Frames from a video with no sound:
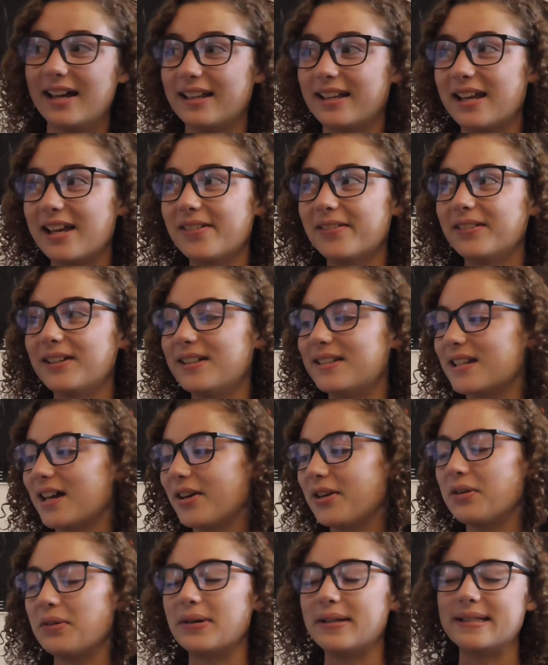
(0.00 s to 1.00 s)
I can't really
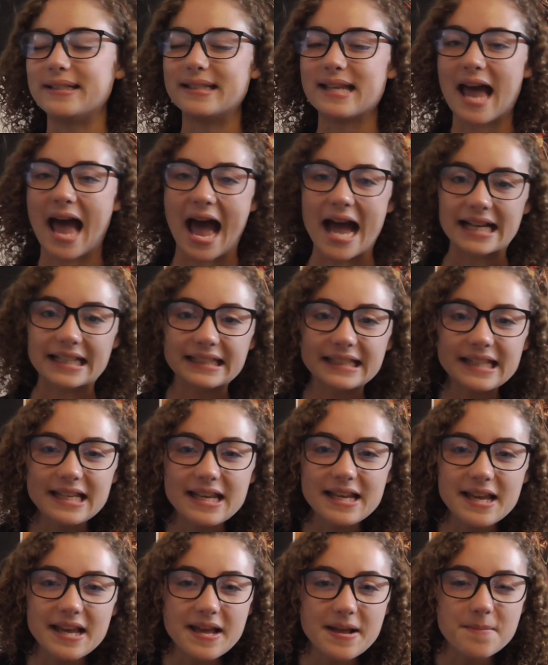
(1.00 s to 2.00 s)
tell you
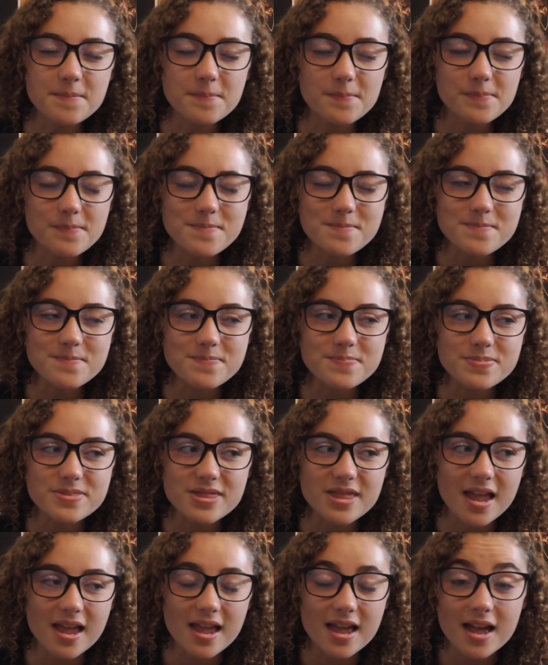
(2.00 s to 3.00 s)
exactly
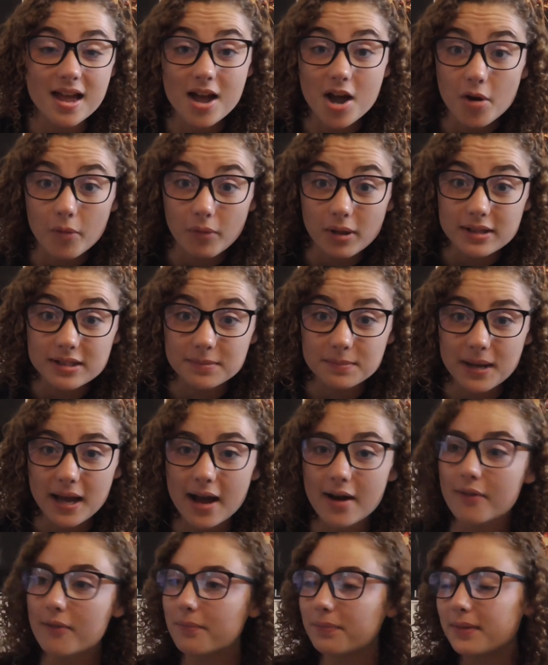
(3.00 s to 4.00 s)
what it's
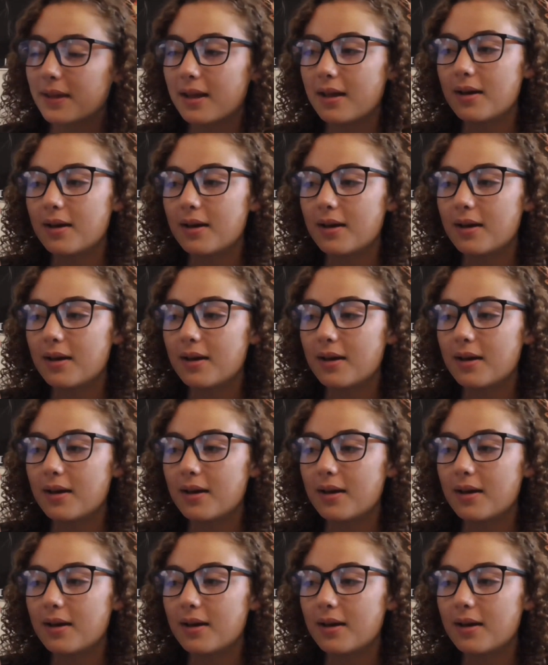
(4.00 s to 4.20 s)
about,